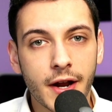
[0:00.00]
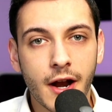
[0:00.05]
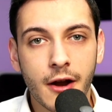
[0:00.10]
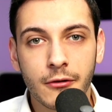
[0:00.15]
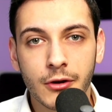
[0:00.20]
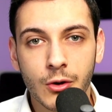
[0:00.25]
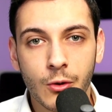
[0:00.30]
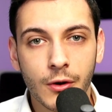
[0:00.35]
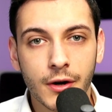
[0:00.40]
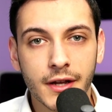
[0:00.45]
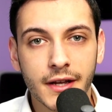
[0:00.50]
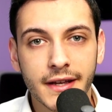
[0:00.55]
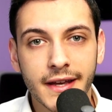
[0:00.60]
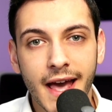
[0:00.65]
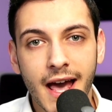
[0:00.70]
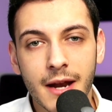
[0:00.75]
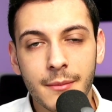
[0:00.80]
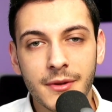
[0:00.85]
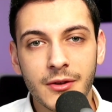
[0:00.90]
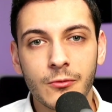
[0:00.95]
Recording
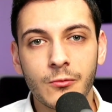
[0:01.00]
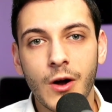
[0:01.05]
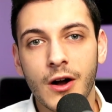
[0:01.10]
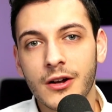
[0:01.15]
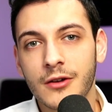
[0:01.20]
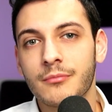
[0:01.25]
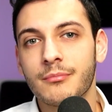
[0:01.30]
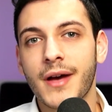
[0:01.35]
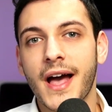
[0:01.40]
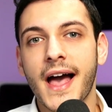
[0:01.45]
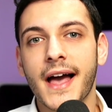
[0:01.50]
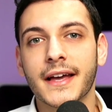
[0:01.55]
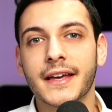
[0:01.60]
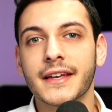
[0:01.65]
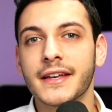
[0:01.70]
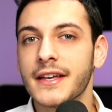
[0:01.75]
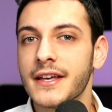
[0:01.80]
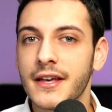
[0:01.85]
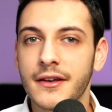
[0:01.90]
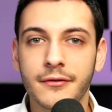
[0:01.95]
Academy. Welcome back
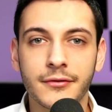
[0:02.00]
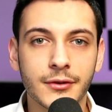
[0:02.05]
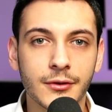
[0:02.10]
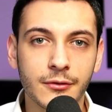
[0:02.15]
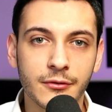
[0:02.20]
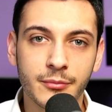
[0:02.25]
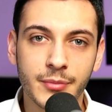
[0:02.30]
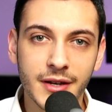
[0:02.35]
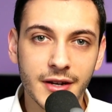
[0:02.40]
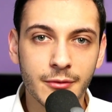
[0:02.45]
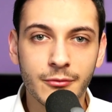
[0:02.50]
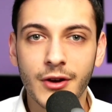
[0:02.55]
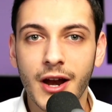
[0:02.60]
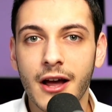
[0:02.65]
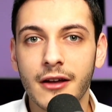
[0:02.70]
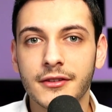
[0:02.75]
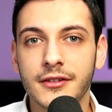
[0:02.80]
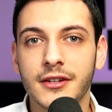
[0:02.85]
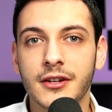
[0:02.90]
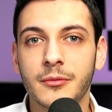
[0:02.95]
if you've been
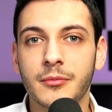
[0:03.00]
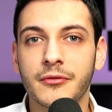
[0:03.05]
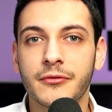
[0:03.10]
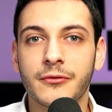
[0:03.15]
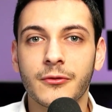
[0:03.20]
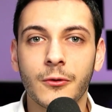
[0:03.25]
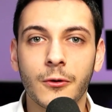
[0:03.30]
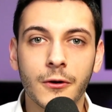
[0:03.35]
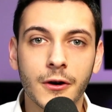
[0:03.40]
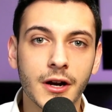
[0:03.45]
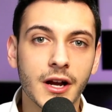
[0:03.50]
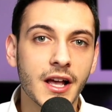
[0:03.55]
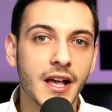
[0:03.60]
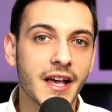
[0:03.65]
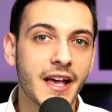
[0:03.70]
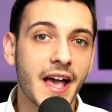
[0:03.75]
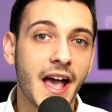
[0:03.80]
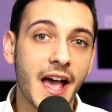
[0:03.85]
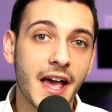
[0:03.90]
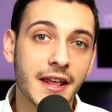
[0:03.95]
around here before,
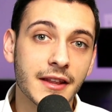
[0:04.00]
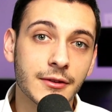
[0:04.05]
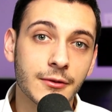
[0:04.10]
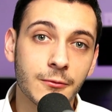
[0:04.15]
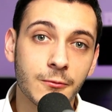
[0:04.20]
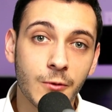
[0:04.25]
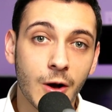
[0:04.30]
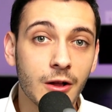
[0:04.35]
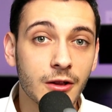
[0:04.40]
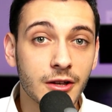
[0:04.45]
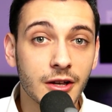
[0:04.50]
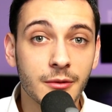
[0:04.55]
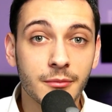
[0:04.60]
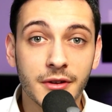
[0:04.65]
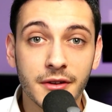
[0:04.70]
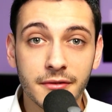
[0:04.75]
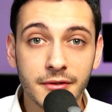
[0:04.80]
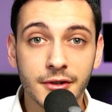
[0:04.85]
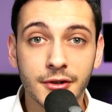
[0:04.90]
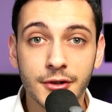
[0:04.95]
and welcome
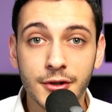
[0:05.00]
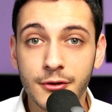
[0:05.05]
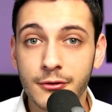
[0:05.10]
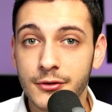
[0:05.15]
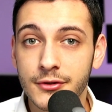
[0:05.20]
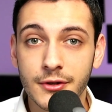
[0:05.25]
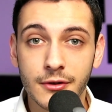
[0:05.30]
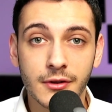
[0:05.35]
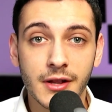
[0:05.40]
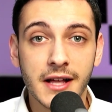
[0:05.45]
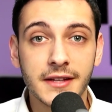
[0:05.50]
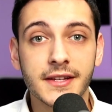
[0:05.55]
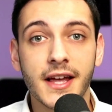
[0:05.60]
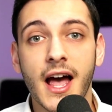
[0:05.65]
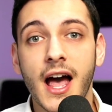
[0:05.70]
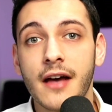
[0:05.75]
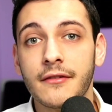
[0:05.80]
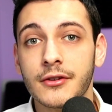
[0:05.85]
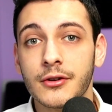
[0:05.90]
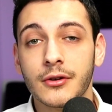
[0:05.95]
if you're new. So glad to
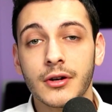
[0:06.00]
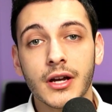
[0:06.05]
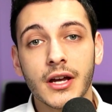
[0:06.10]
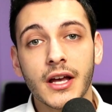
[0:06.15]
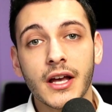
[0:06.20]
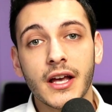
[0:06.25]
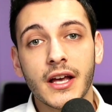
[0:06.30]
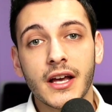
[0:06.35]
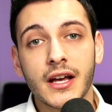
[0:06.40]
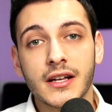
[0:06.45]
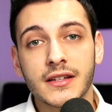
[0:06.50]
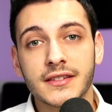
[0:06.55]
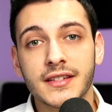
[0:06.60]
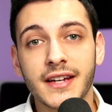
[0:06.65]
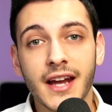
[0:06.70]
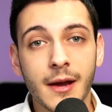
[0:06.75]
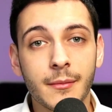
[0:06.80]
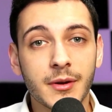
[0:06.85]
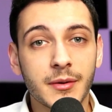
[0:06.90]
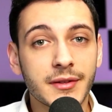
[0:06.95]
have you.
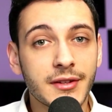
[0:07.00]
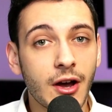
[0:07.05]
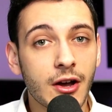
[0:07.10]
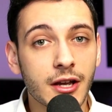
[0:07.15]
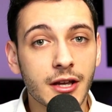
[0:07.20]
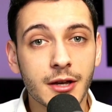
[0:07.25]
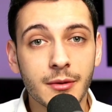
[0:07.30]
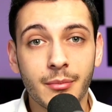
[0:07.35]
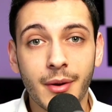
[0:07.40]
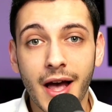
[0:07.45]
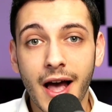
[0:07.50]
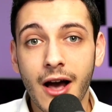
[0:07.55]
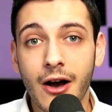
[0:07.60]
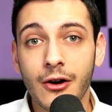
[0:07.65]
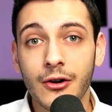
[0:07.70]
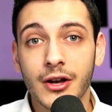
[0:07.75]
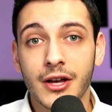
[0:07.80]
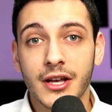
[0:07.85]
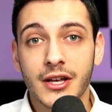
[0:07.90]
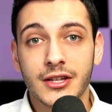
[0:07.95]
Today I'm going to be talking
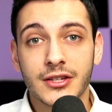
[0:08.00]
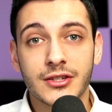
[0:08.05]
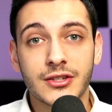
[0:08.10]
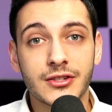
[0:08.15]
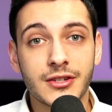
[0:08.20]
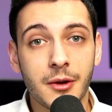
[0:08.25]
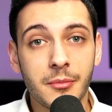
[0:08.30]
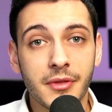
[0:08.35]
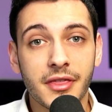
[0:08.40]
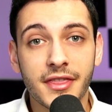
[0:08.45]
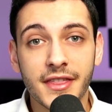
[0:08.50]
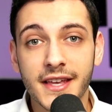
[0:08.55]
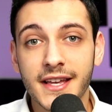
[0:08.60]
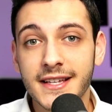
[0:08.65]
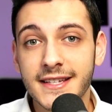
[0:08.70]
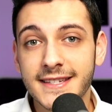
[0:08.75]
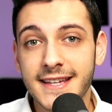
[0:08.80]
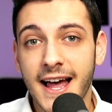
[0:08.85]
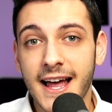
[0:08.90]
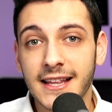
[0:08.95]
about some
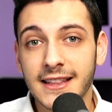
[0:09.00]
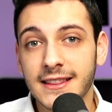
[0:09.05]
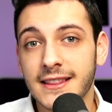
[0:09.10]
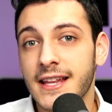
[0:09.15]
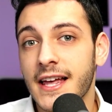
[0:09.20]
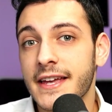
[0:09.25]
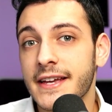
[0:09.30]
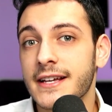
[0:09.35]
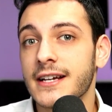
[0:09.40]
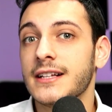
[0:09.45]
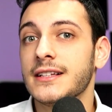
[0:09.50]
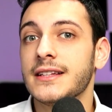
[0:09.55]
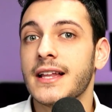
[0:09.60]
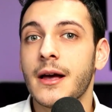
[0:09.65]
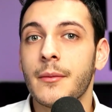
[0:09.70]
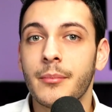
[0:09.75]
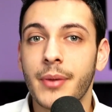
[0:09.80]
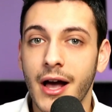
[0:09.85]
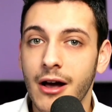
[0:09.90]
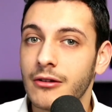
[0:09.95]
things I like
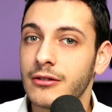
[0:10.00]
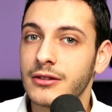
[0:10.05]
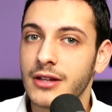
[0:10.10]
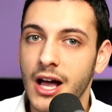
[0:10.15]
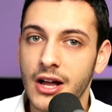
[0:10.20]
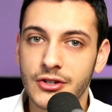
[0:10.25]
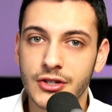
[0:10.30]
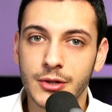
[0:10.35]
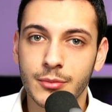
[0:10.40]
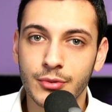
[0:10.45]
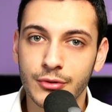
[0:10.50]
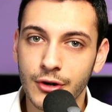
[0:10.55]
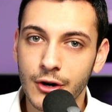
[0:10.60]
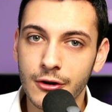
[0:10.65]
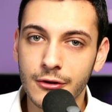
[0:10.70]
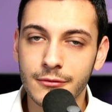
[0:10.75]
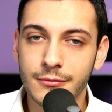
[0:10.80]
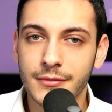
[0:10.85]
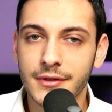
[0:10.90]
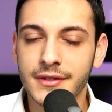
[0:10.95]
about Logic
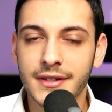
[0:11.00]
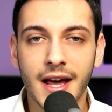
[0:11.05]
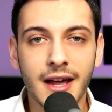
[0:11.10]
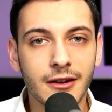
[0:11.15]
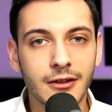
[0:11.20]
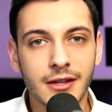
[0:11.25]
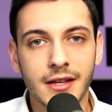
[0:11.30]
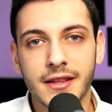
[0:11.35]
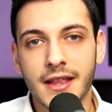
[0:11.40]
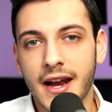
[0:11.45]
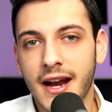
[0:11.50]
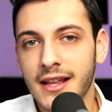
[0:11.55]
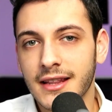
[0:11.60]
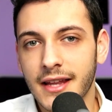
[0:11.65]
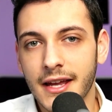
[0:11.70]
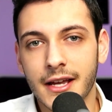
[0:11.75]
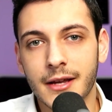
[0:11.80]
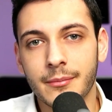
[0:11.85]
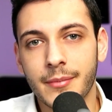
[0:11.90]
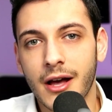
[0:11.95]
Pro. Not only that I
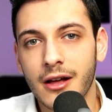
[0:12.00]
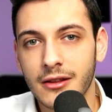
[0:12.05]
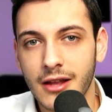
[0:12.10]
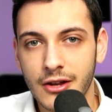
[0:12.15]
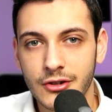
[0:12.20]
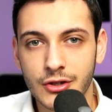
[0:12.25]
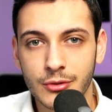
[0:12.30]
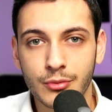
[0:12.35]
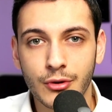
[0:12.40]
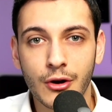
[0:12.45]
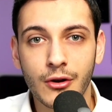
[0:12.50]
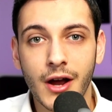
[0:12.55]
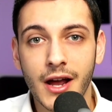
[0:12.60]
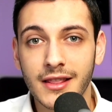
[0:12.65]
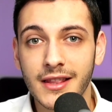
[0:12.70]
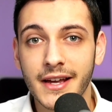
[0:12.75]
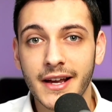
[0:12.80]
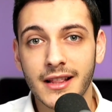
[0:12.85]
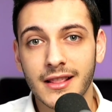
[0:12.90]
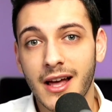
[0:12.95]
like about Logic Pro, I
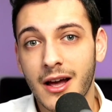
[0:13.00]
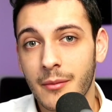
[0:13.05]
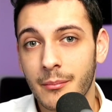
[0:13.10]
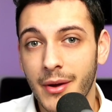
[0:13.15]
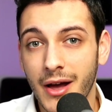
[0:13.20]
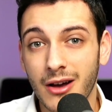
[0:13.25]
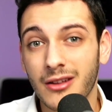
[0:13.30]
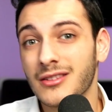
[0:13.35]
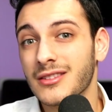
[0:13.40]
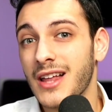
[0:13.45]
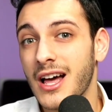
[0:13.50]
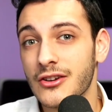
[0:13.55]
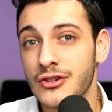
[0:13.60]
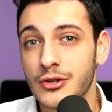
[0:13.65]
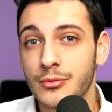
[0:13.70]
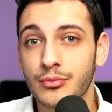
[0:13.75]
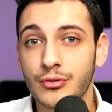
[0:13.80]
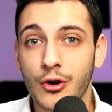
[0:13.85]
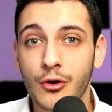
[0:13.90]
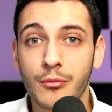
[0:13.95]
like a lot about
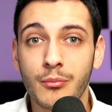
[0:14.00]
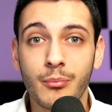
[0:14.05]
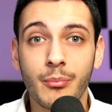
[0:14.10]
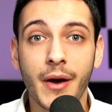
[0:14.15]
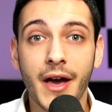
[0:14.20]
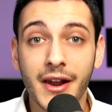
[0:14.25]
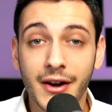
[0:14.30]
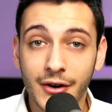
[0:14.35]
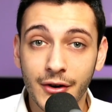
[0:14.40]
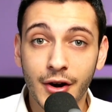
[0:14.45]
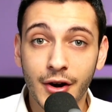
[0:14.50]
Logic Pro better